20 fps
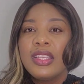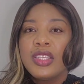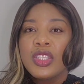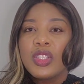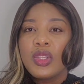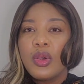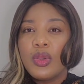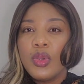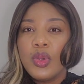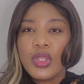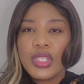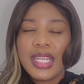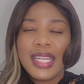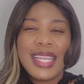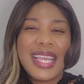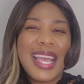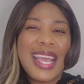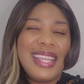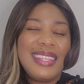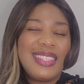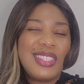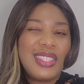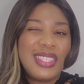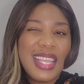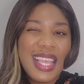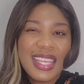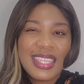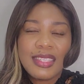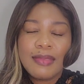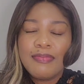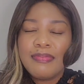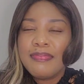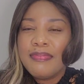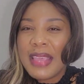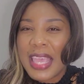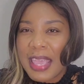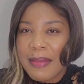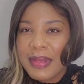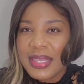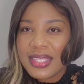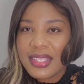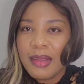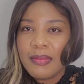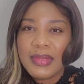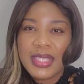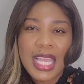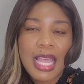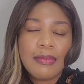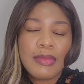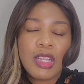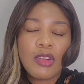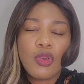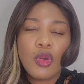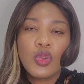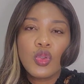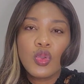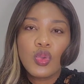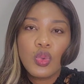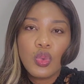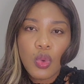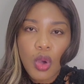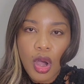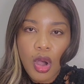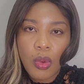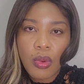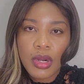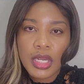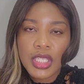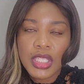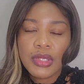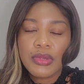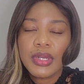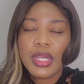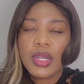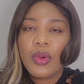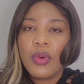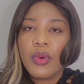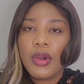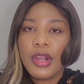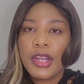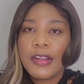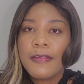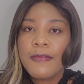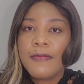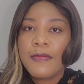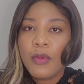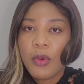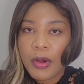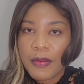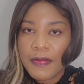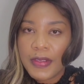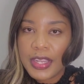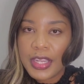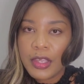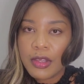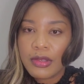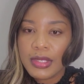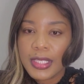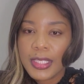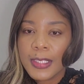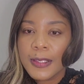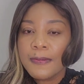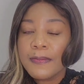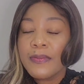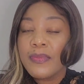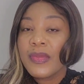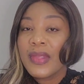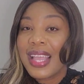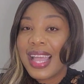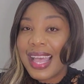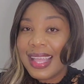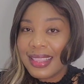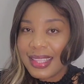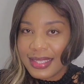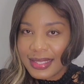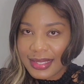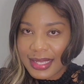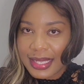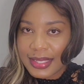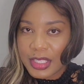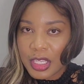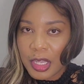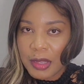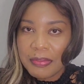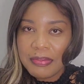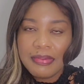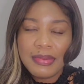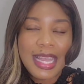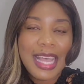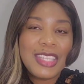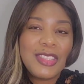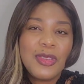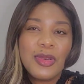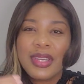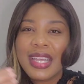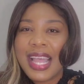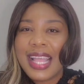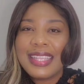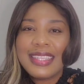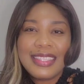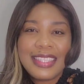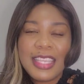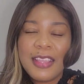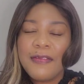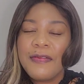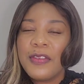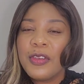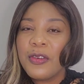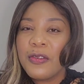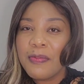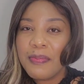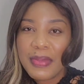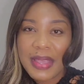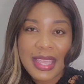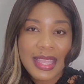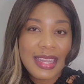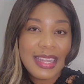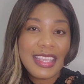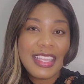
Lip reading: So usually I take maybe sometimes around 2 hours to record 4 videos. And the setup, as you can see, if you've been